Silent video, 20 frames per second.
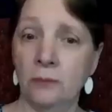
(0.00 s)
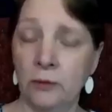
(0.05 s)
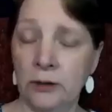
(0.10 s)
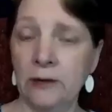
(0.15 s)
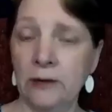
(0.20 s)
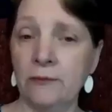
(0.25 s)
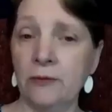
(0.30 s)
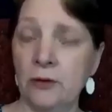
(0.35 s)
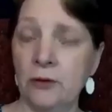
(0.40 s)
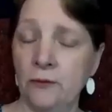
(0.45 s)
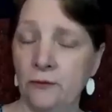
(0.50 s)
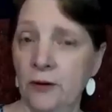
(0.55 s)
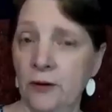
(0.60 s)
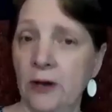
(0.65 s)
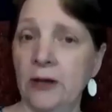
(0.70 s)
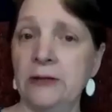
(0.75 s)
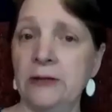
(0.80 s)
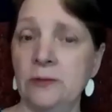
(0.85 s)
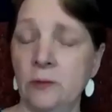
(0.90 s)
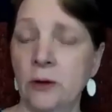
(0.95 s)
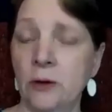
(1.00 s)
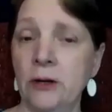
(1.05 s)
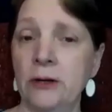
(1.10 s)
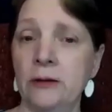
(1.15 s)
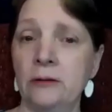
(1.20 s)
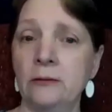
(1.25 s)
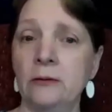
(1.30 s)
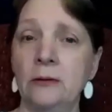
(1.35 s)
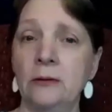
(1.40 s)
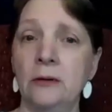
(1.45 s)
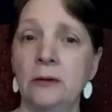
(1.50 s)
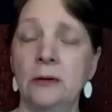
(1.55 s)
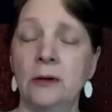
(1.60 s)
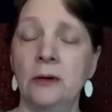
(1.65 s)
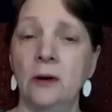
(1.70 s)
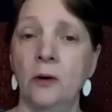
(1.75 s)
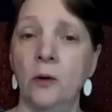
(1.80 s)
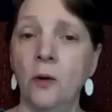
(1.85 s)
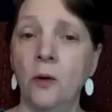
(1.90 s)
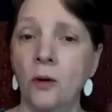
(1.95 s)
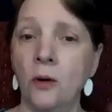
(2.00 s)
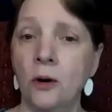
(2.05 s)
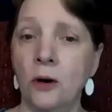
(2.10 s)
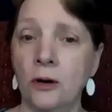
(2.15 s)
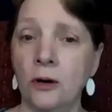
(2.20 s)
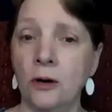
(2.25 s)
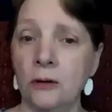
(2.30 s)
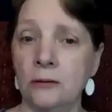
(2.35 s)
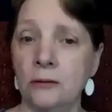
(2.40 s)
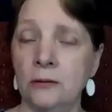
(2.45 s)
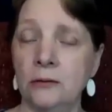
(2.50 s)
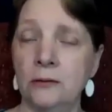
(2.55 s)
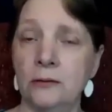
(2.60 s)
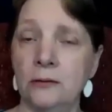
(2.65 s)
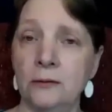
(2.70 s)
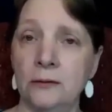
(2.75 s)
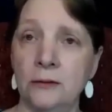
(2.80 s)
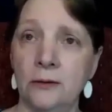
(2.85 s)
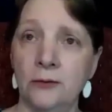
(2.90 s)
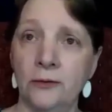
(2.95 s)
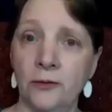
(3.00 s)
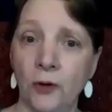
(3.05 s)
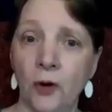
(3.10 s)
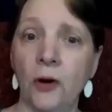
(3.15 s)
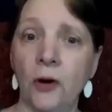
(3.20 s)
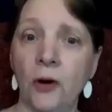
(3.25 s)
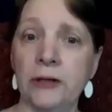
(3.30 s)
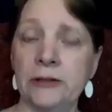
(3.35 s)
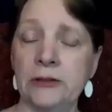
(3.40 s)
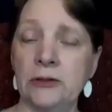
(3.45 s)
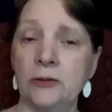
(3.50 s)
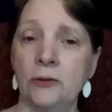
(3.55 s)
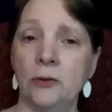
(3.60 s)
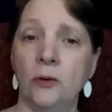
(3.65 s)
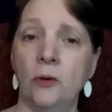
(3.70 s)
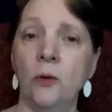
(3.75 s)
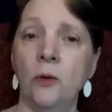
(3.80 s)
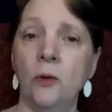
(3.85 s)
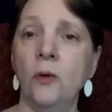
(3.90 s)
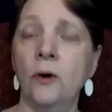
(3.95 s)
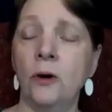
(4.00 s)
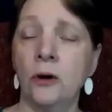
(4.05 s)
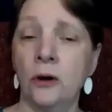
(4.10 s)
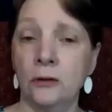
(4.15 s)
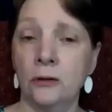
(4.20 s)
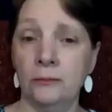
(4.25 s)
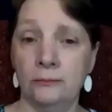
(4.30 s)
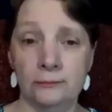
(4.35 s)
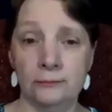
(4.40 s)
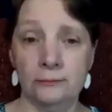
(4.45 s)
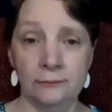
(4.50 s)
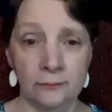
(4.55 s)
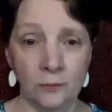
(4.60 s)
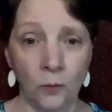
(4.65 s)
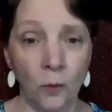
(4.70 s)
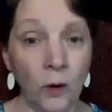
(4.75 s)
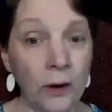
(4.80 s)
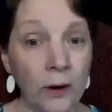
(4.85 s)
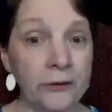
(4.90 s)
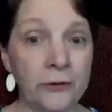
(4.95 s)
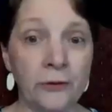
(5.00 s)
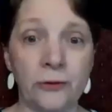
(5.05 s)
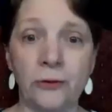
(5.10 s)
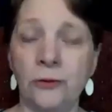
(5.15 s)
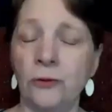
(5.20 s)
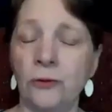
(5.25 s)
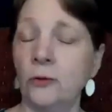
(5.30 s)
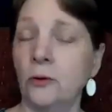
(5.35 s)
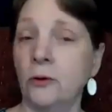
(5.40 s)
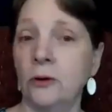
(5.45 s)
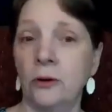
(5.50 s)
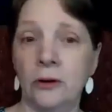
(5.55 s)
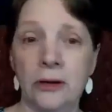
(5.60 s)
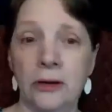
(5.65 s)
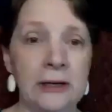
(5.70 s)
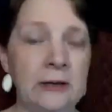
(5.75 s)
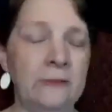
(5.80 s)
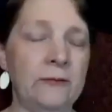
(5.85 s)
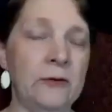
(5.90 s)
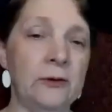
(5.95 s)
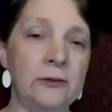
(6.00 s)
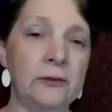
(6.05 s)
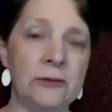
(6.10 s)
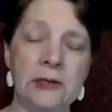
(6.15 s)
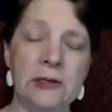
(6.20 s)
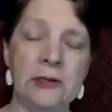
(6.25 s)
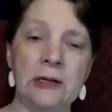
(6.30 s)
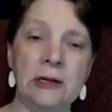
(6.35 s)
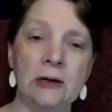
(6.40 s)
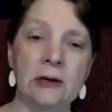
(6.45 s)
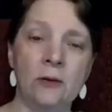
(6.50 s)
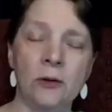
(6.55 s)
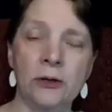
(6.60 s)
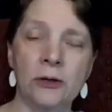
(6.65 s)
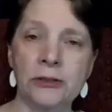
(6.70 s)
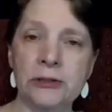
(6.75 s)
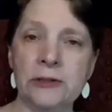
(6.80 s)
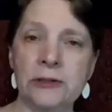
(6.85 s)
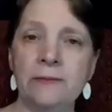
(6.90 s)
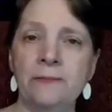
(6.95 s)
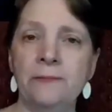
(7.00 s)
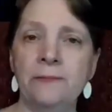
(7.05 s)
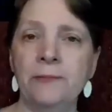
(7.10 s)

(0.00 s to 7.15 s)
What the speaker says: whenever you find one, or thought, or wondered, or any of those thinking words.